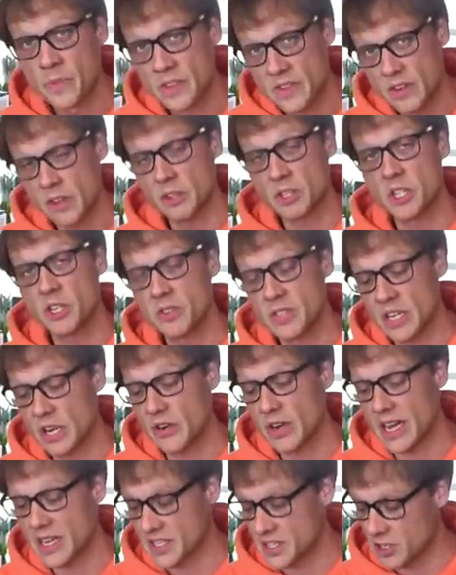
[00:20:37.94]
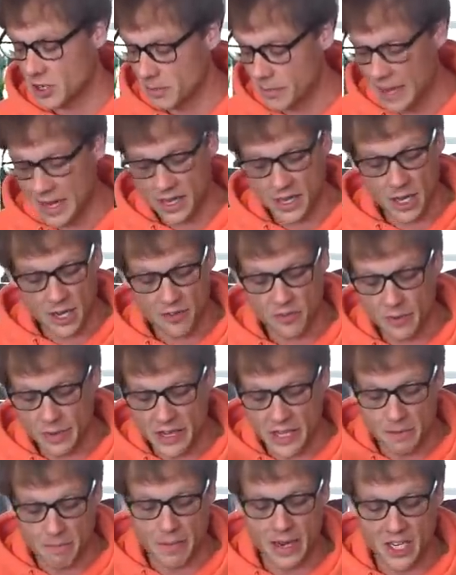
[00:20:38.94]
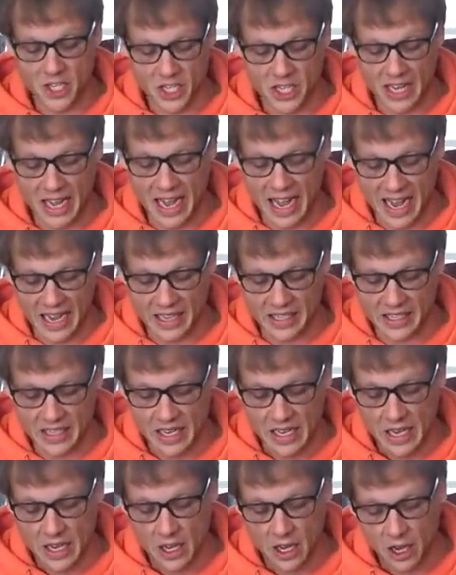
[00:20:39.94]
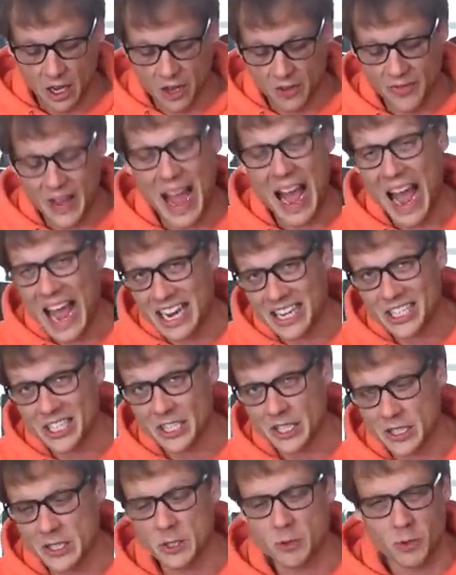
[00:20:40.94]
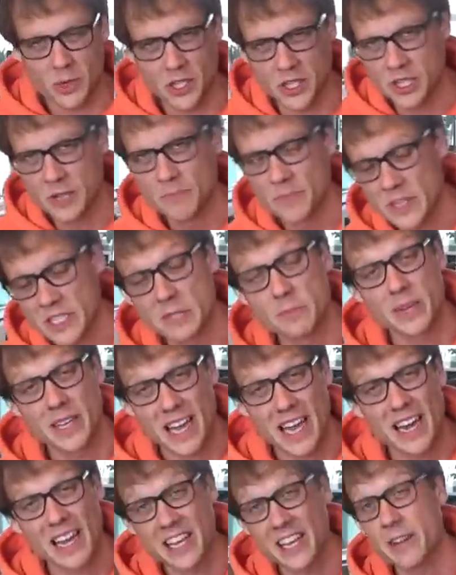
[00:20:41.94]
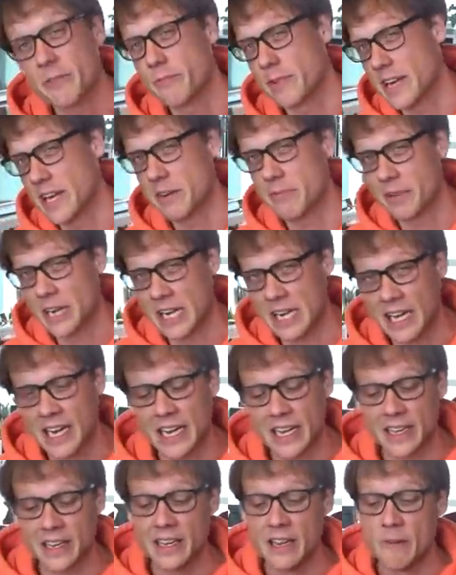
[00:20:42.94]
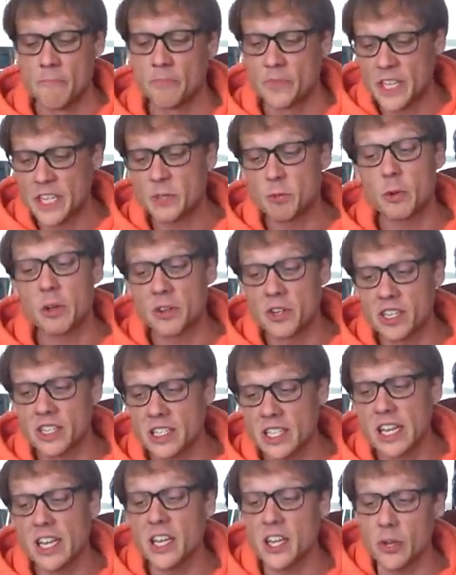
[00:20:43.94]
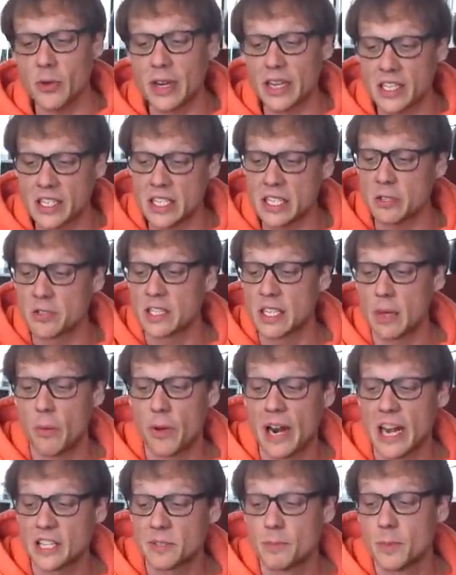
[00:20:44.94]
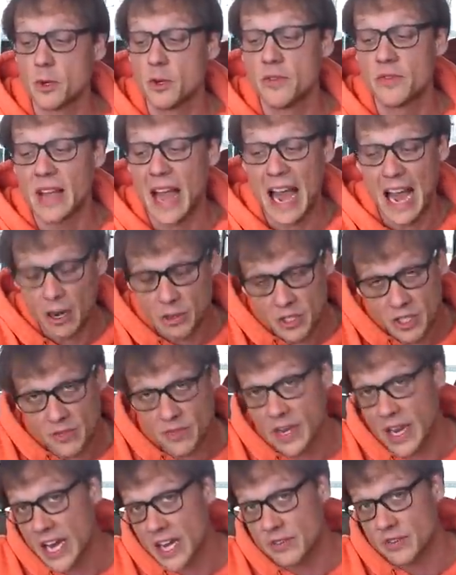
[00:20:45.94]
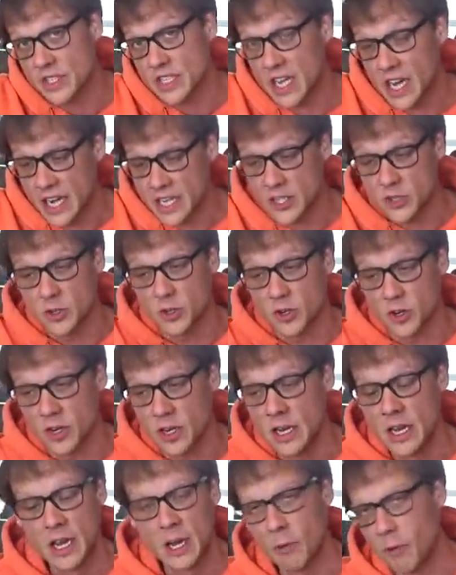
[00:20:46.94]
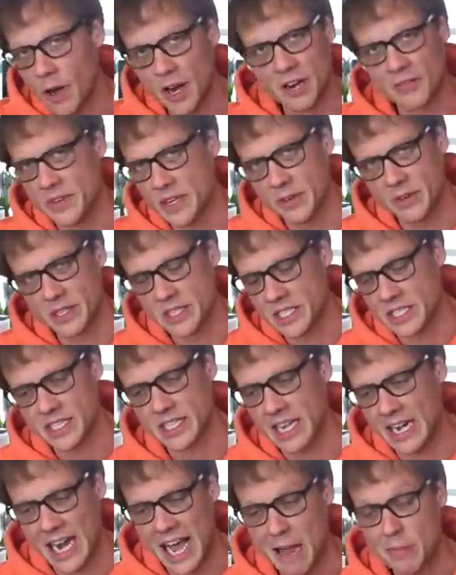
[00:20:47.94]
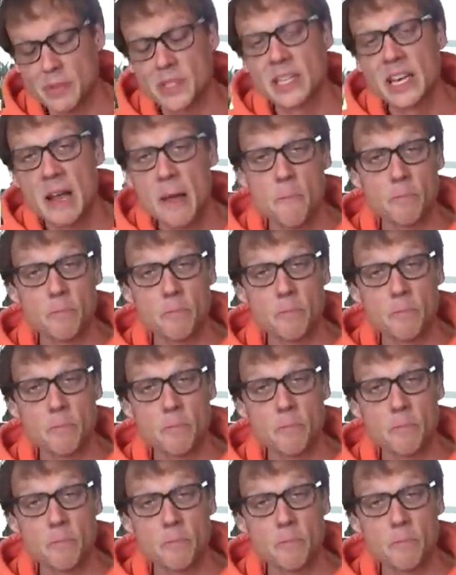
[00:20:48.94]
So you're choosing your next combat card from a diminishing hand of actions, which is a mechanic I really, really like. This will continue until someone has moved out of line of sight or one of you has just collapsed.